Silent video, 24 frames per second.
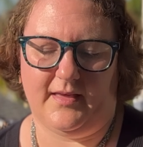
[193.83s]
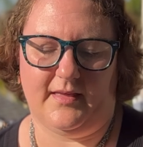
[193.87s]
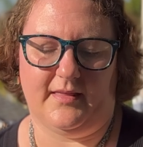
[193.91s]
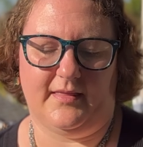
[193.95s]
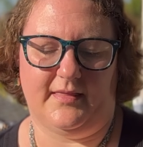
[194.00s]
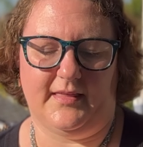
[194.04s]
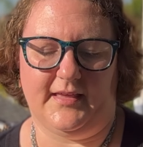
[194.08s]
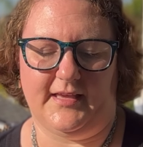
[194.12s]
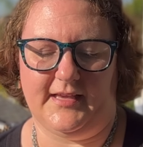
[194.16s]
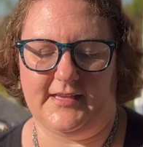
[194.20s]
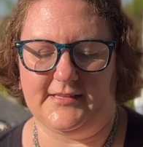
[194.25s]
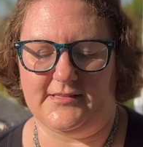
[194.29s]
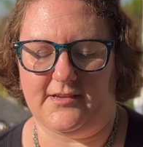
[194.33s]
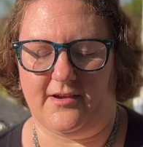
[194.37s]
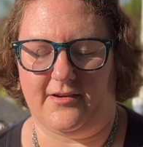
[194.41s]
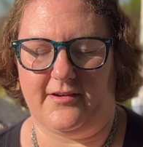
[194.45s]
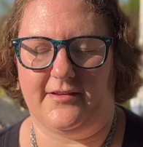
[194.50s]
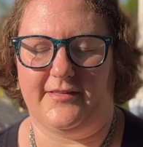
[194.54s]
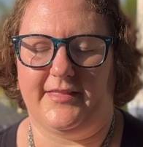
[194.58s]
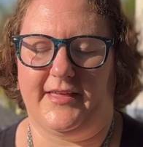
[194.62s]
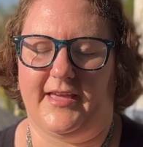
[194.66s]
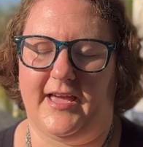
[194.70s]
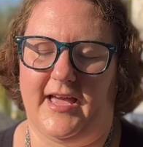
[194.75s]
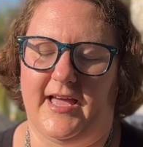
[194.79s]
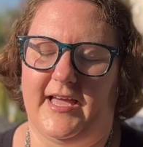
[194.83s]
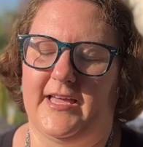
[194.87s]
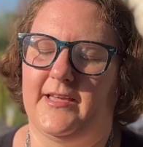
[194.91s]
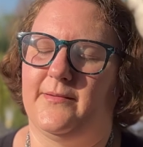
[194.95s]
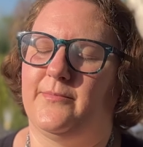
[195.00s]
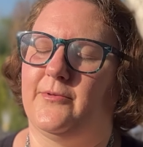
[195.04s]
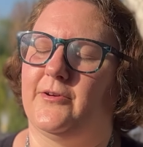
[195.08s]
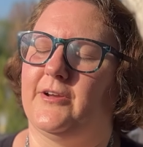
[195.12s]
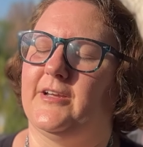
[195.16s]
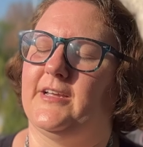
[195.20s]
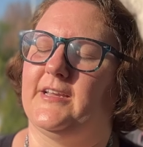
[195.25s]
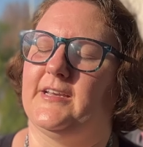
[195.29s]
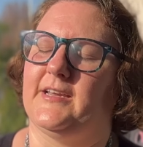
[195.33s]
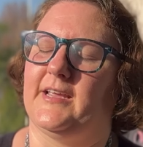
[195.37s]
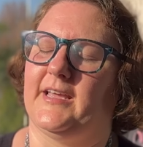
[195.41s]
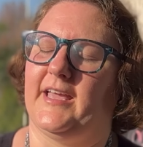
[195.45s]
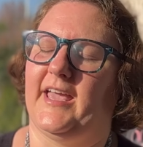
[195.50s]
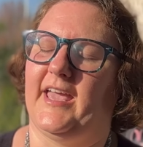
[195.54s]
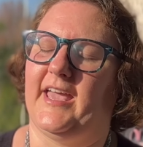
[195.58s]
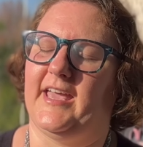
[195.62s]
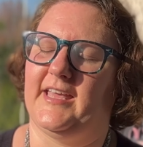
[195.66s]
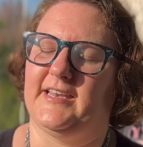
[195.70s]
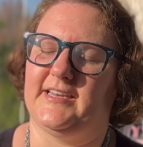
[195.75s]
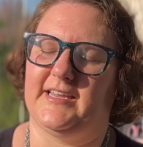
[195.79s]
These are the hybrid
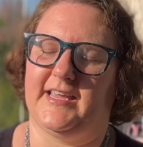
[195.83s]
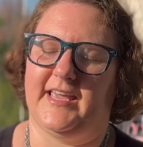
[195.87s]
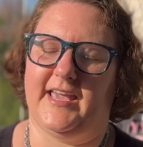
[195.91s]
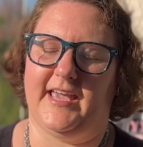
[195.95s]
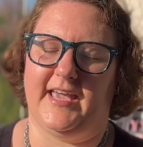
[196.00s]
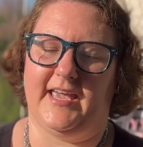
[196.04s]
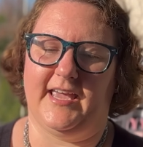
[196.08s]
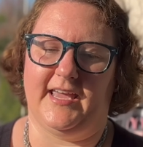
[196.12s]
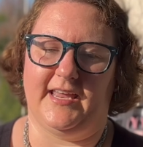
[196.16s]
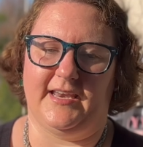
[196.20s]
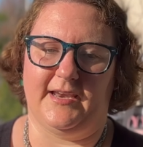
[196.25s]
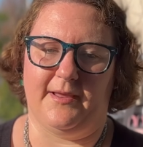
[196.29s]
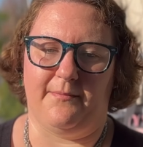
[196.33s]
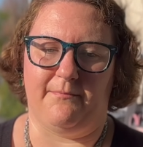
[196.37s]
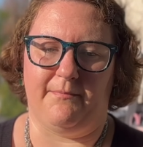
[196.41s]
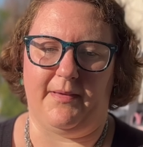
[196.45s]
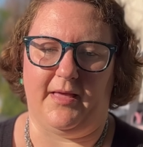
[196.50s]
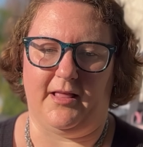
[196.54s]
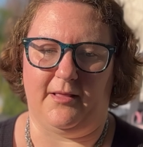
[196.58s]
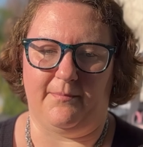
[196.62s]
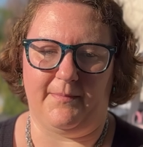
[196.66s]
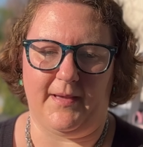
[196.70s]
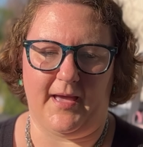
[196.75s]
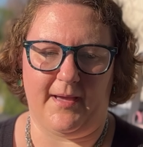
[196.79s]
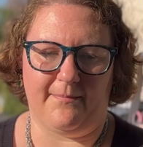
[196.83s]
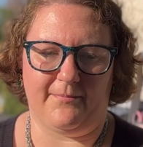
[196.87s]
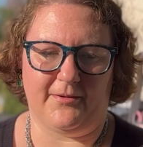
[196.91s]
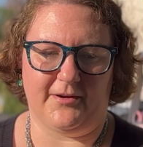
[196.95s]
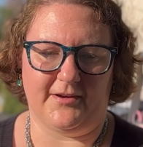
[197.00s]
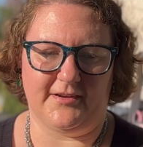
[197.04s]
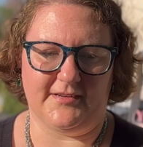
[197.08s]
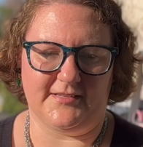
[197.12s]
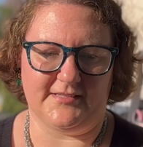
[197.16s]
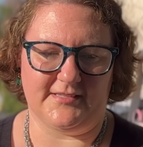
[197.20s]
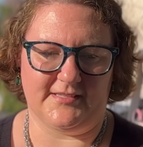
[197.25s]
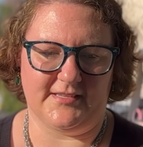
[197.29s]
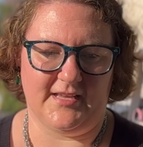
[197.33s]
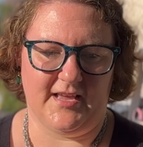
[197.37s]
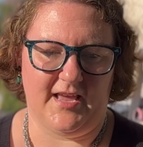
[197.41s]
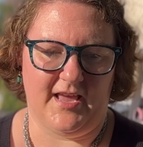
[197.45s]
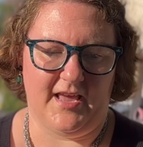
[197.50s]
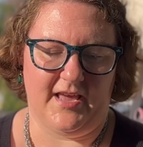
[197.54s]
candy cane bell peppers.